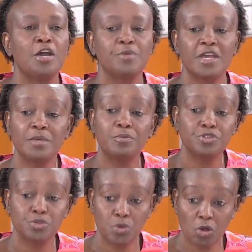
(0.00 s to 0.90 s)
We're able
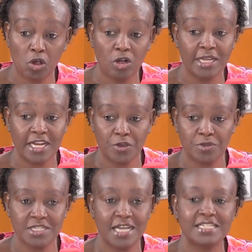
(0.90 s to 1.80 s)
to call and
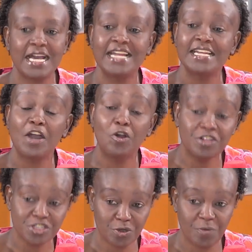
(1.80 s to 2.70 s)
contact. And
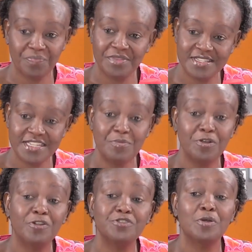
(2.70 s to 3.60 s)
also this time we
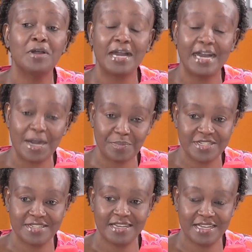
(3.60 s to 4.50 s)
also upped
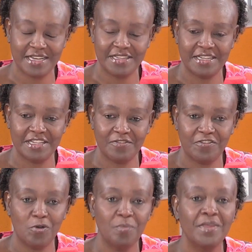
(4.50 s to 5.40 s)
the, the the
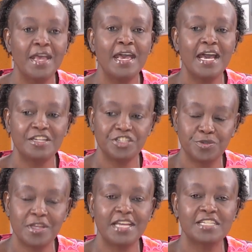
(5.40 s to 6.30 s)
form and
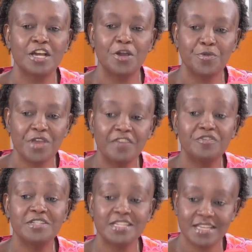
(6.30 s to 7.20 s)
ensure that you have
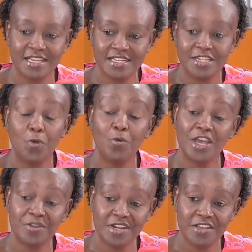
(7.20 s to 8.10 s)
to indicate where
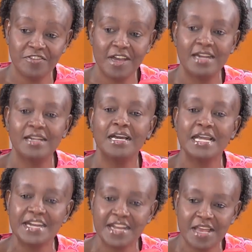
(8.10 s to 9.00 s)
you live and
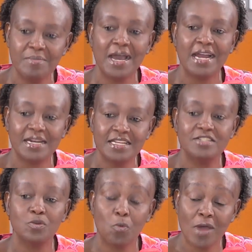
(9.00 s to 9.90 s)
name at
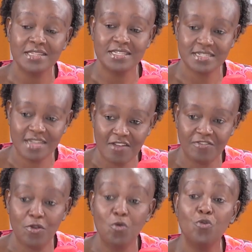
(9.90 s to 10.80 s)
least one staff
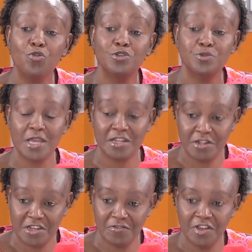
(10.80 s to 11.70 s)
who knows where you
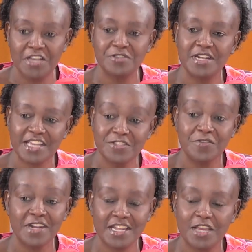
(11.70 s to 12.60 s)
live, so in case
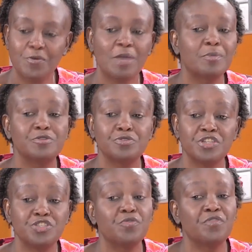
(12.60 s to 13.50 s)
of anything we can be able to
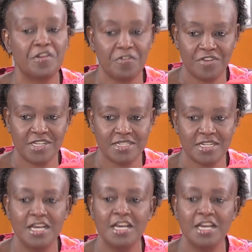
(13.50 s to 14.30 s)
reach you very fast.